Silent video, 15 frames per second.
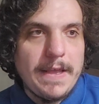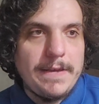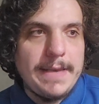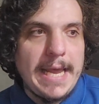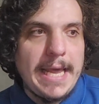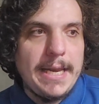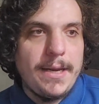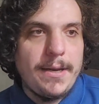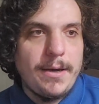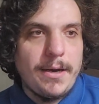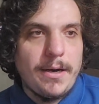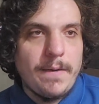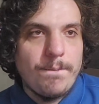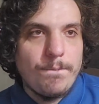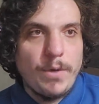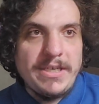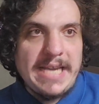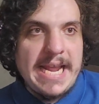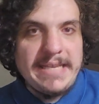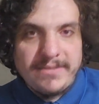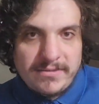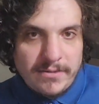And then one
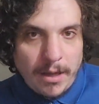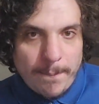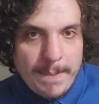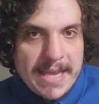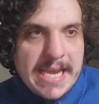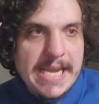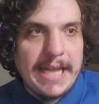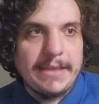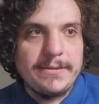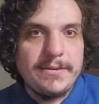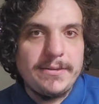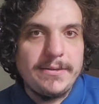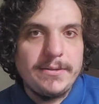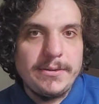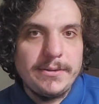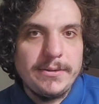day he stopped making it,